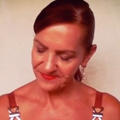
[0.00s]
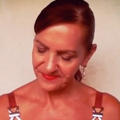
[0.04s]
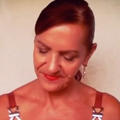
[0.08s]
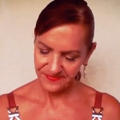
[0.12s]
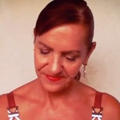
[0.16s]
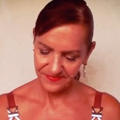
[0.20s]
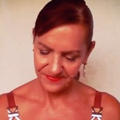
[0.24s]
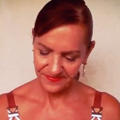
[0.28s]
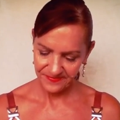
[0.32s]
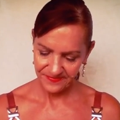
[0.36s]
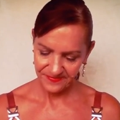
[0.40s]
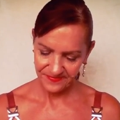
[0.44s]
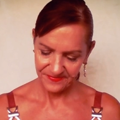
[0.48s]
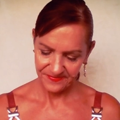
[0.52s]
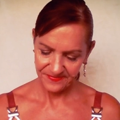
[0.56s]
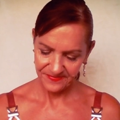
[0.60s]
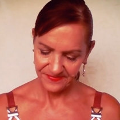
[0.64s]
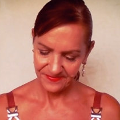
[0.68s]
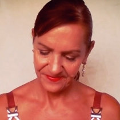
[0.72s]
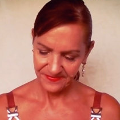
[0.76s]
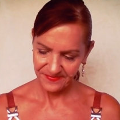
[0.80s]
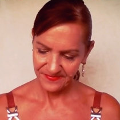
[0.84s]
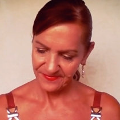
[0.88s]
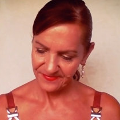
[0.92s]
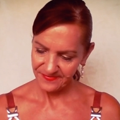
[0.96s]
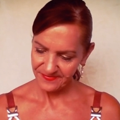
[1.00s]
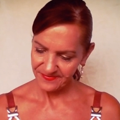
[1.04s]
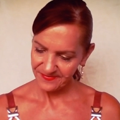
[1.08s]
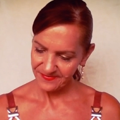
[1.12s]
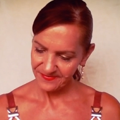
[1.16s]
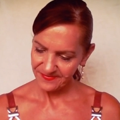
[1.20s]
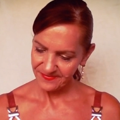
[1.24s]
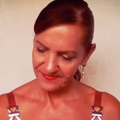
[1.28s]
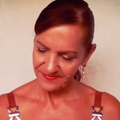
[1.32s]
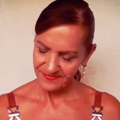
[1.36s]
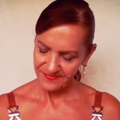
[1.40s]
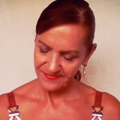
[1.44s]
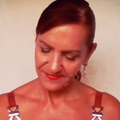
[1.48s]

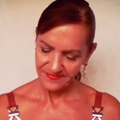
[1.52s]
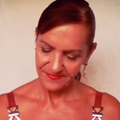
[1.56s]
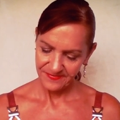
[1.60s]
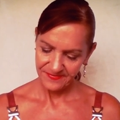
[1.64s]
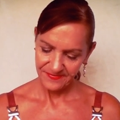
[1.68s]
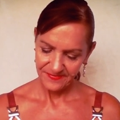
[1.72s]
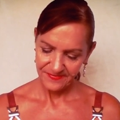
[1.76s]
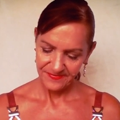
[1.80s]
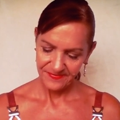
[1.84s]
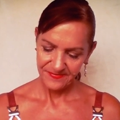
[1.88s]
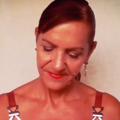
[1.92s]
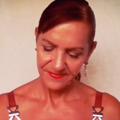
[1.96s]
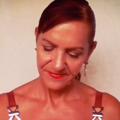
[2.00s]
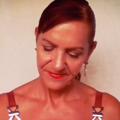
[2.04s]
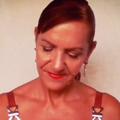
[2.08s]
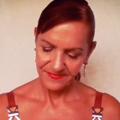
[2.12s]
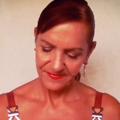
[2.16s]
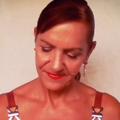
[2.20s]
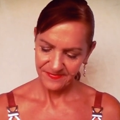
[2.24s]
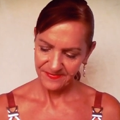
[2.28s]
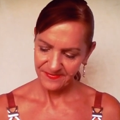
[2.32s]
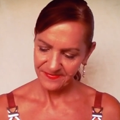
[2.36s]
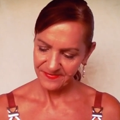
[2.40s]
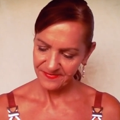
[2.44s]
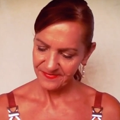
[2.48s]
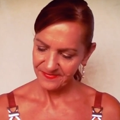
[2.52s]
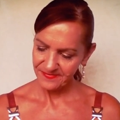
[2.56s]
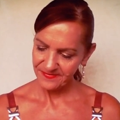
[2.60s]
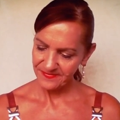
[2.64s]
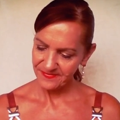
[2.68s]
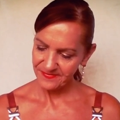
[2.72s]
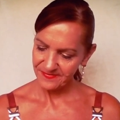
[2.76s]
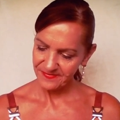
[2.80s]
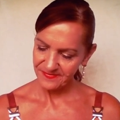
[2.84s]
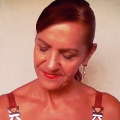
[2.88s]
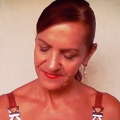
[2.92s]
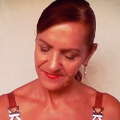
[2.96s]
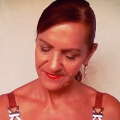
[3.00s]

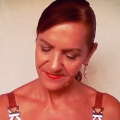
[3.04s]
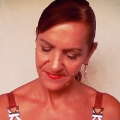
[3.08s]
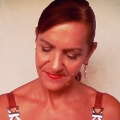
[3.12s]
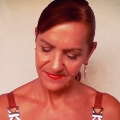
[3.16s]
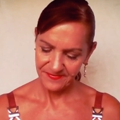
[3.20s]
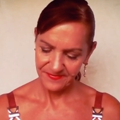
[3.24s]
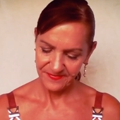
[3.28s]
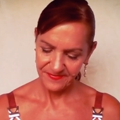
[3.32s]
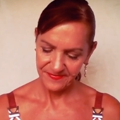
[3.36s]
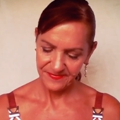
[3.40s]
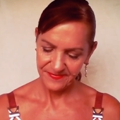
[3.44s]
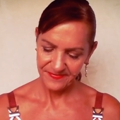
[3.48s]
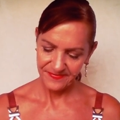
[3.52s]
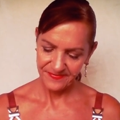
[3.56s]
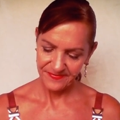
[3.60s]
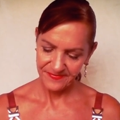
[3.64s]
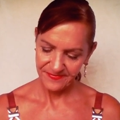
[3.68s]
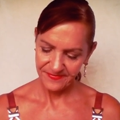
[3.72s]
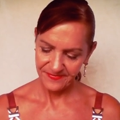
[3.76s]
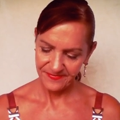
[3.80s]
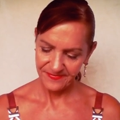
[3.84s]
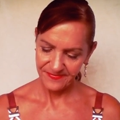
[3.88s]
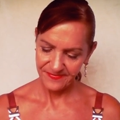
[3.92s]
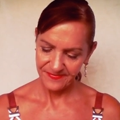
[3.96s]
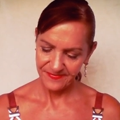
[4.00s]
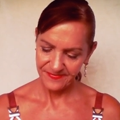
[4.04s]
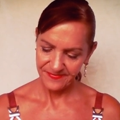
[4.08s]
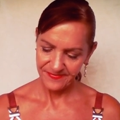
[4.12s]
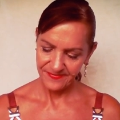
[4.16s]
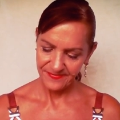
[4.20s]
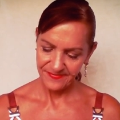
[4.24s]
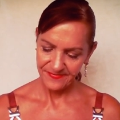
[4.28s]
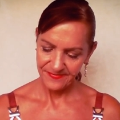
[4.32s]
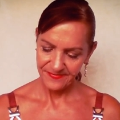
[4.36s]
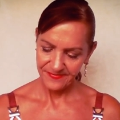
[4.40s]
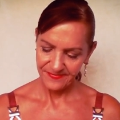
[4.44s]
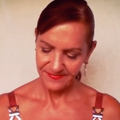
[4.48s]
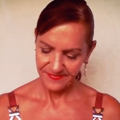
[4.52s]

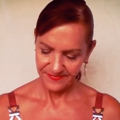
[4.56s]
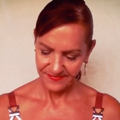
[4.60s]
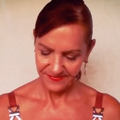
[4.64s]
[no speech]